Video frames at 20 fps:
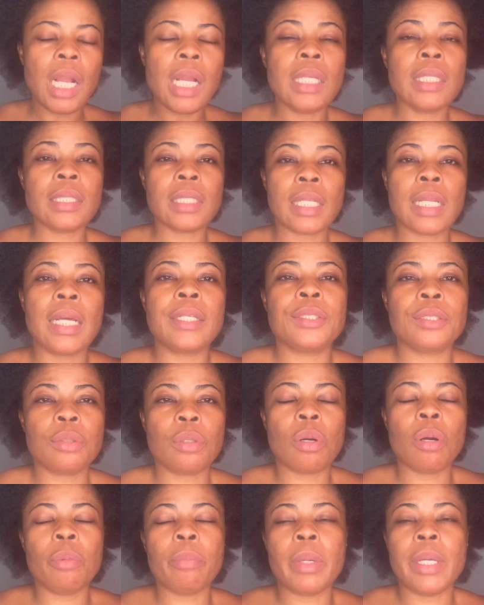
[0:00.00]
said I should
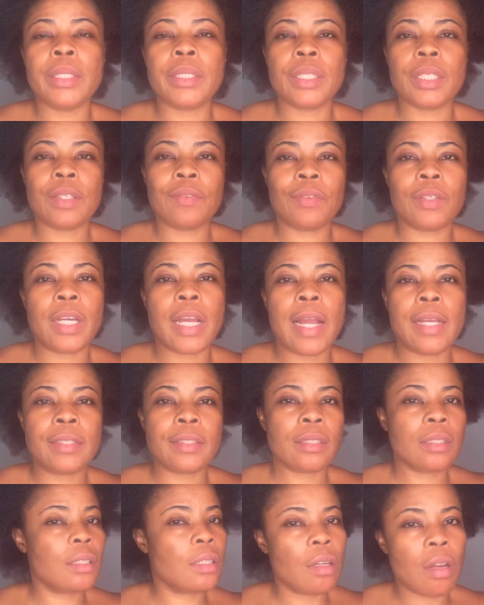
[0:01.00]
come and give you
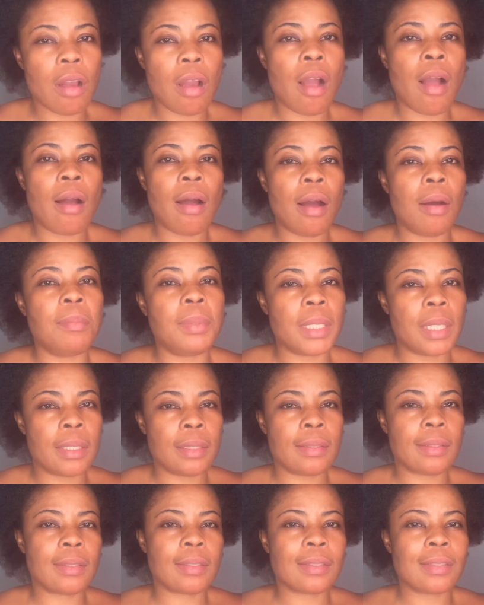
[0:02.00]
guys like
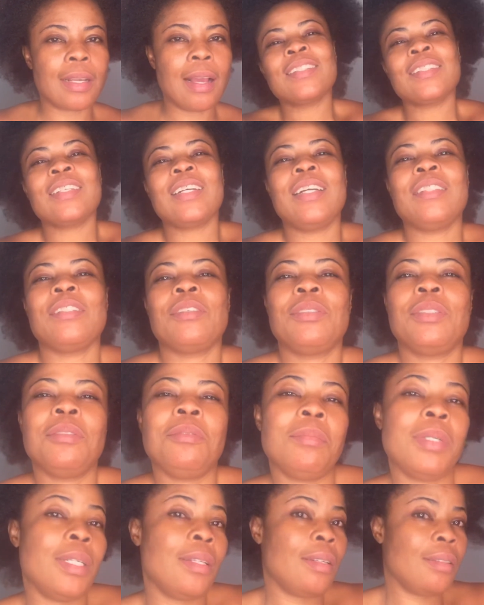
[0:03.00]
updates. So guys, I'll see you
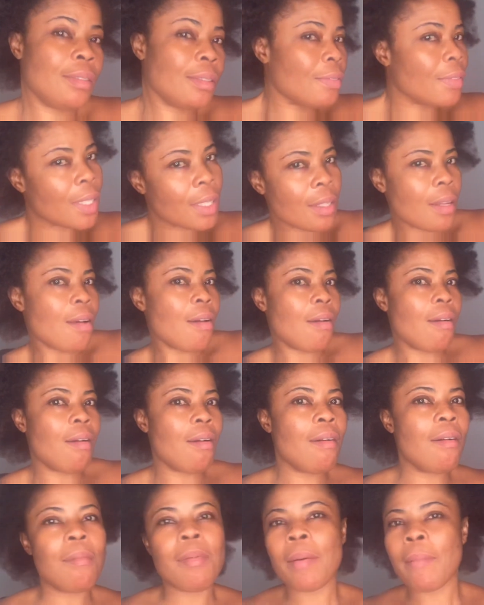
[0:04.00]
in my next video.
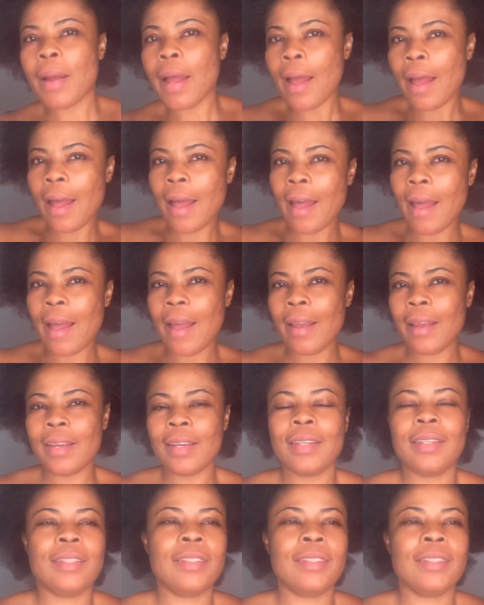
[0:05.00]
Bye bye.